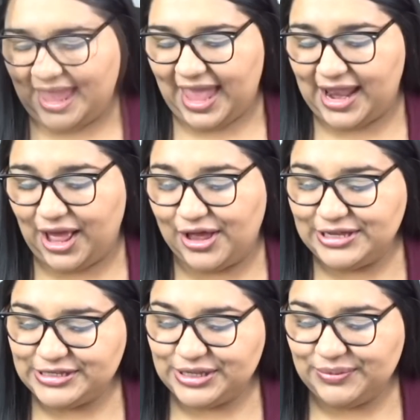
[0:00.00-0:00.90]
And I
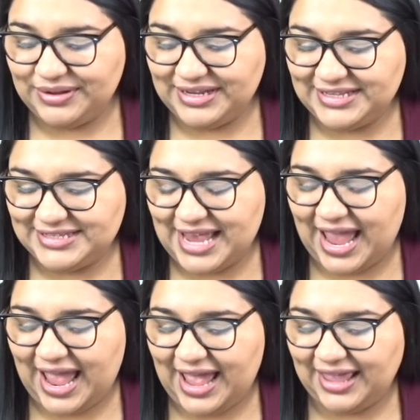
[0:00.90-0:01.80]
also want to
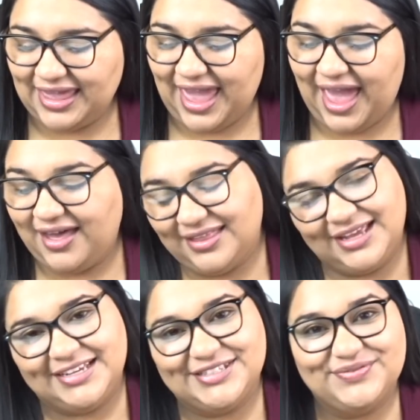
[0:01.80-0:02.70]
tag
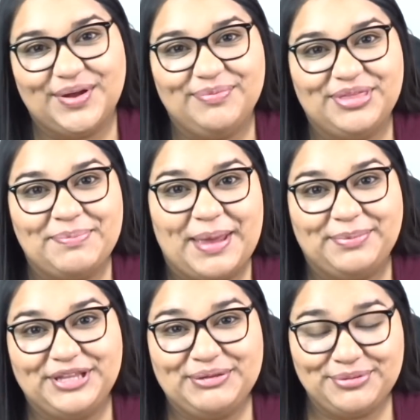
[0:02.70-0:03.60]
Alex from the
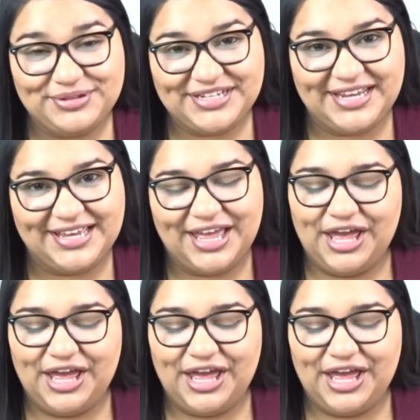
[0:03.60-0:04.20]
Paperly Boutique.